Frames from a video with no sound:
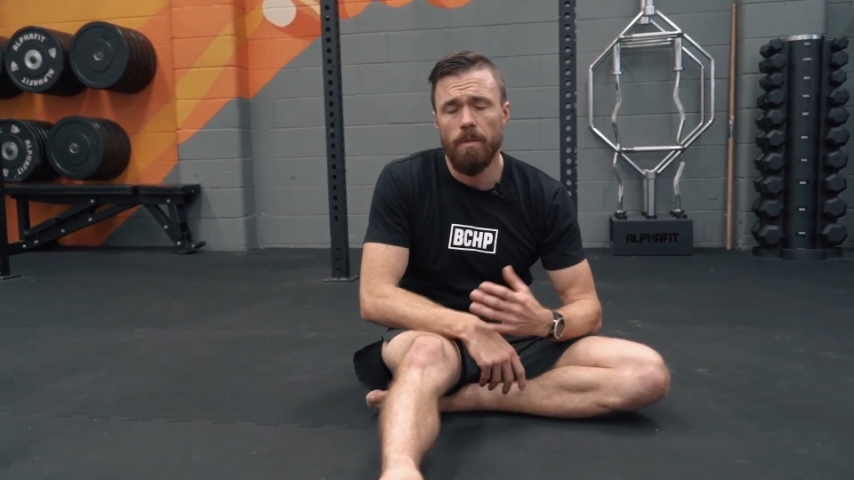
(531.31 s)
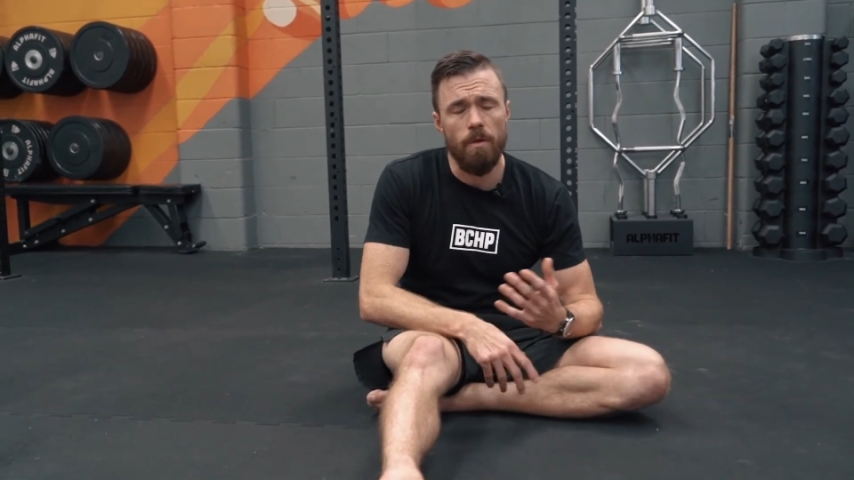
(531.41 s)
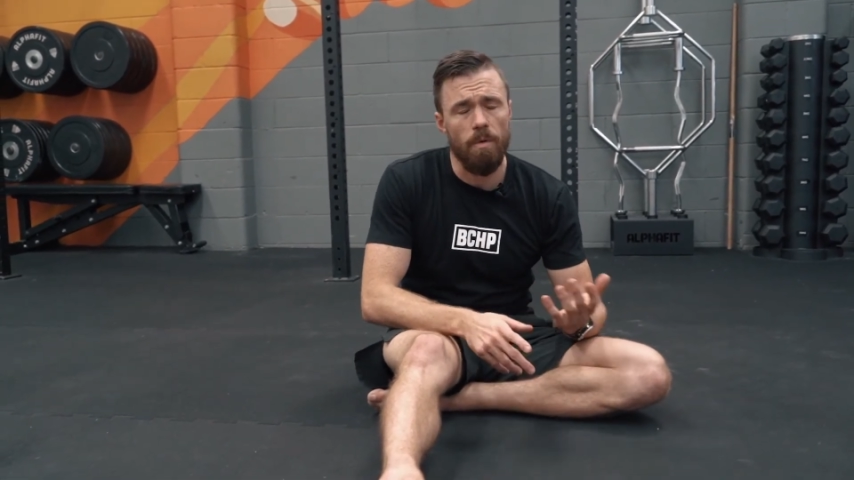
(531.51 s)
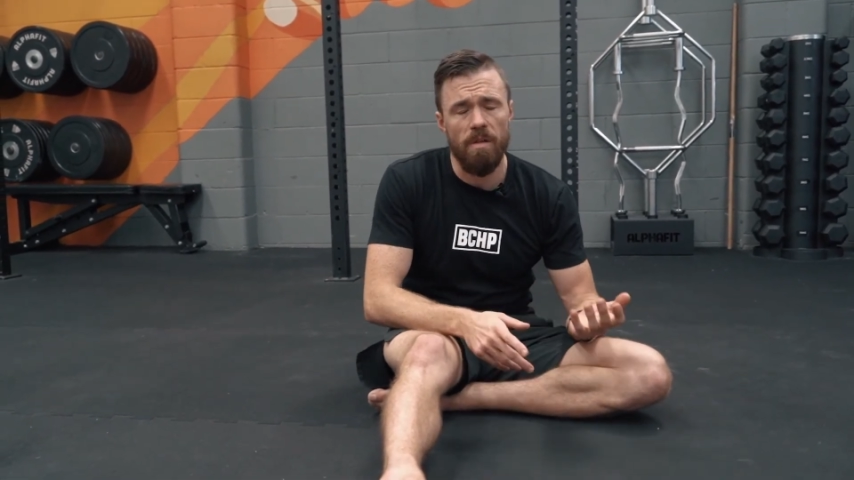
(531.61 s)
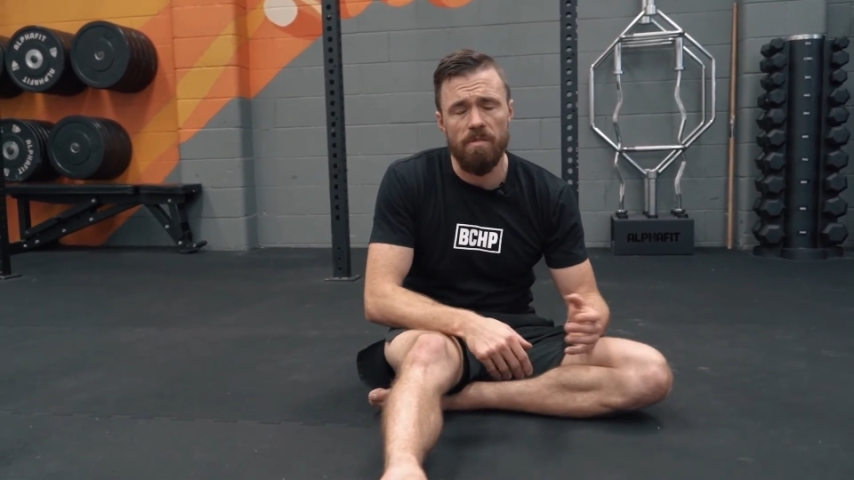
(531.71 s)

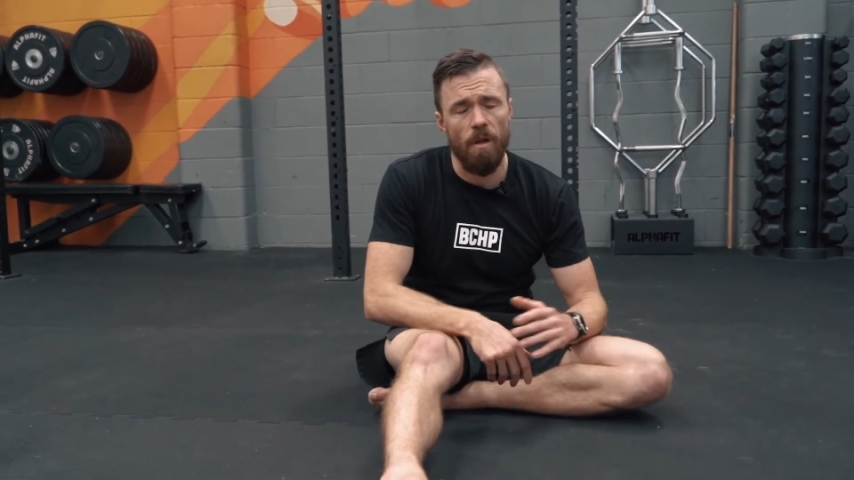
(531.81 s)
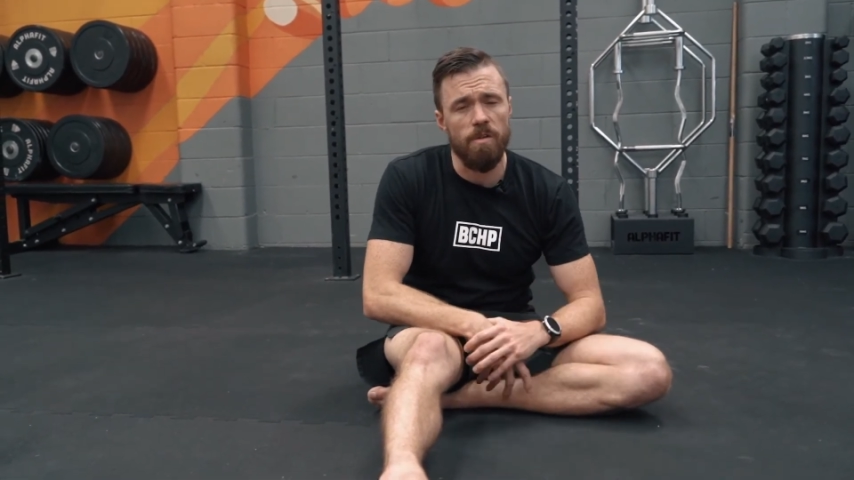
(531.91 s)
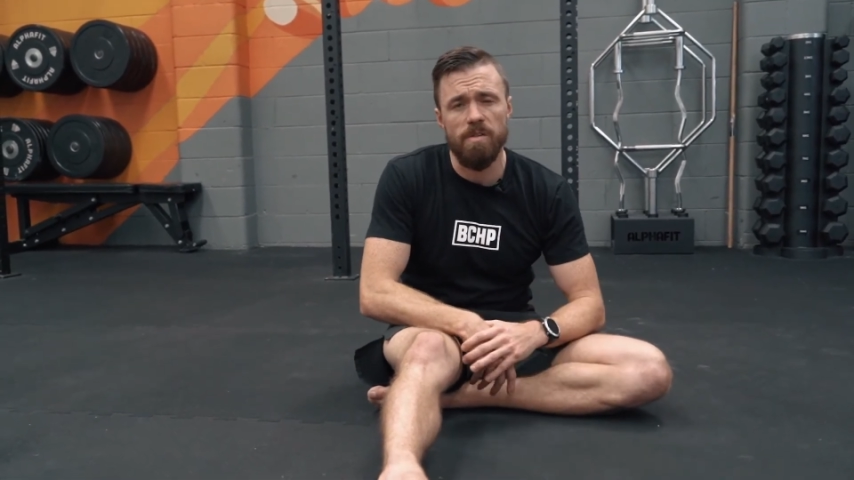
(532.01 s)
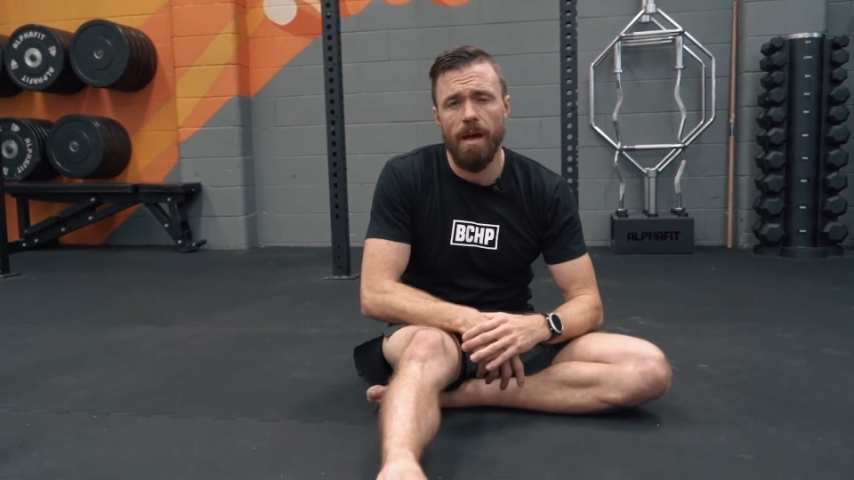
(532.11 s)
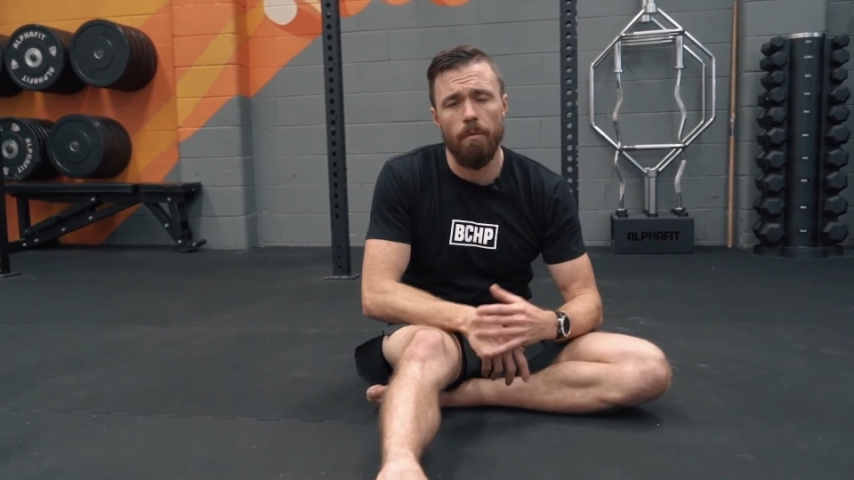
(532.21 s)
that we
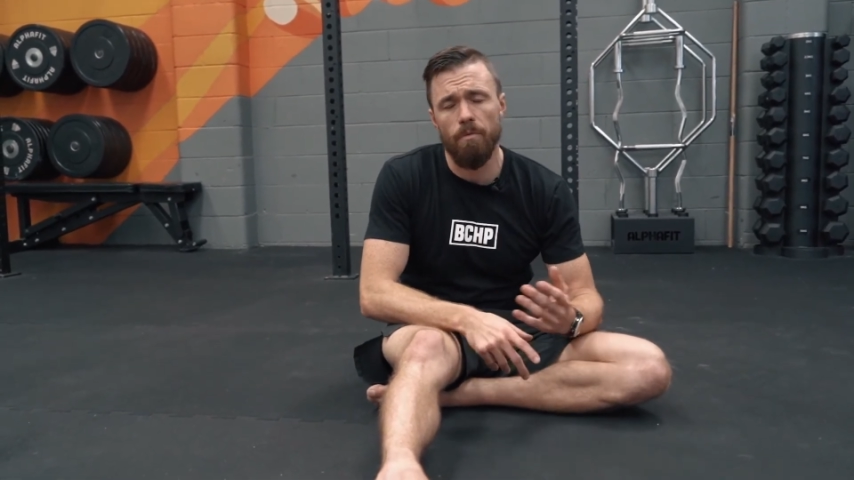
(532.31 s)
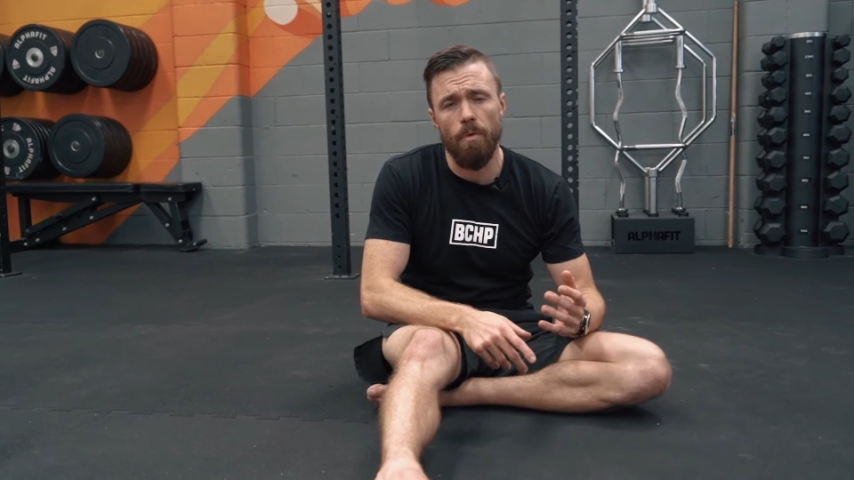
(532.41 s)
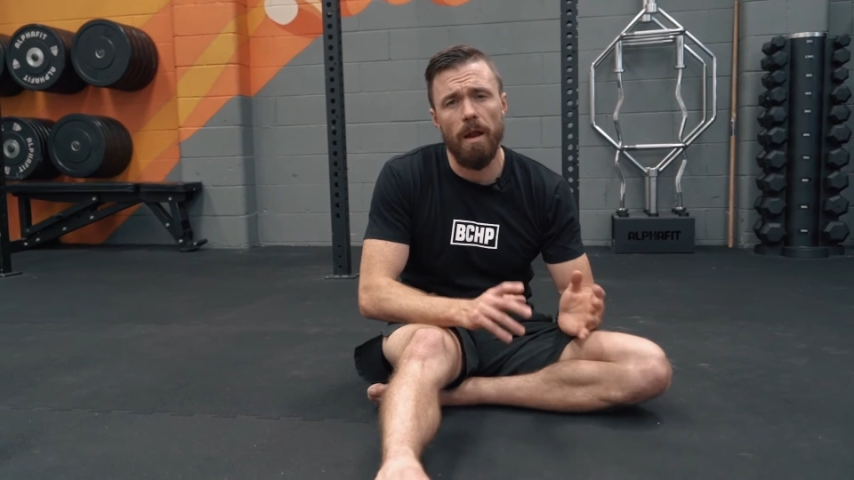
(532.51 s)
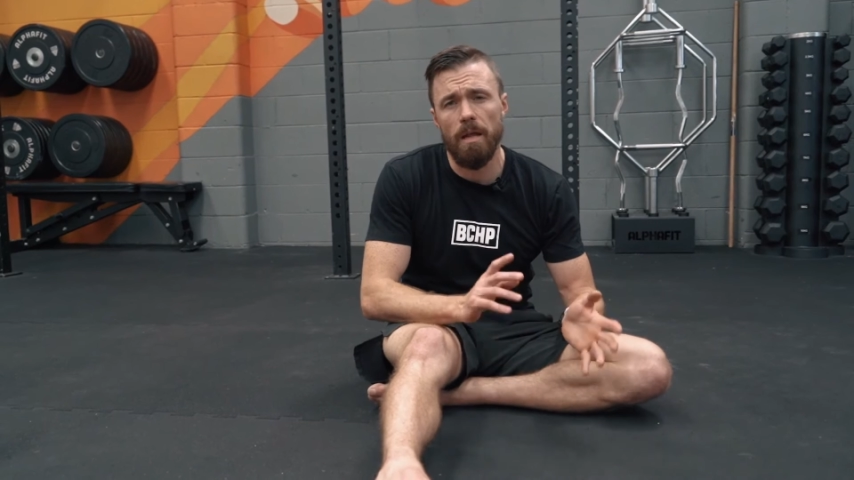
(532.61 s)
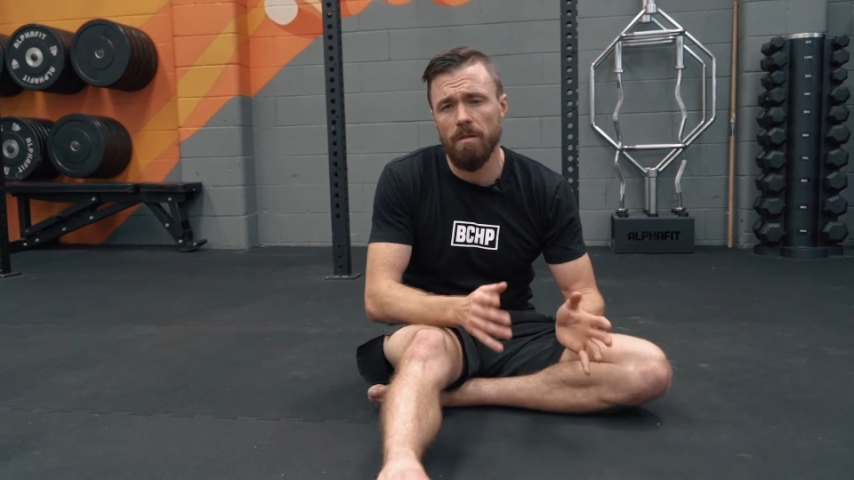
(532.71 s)
associate with
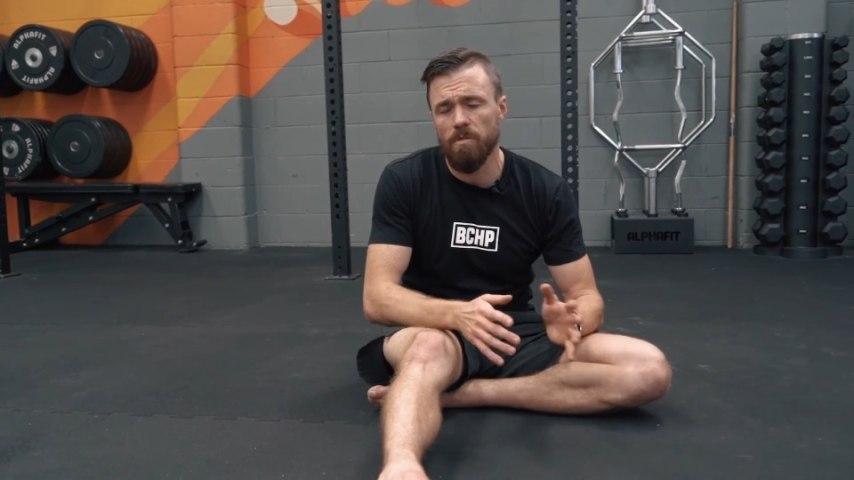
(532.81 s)
running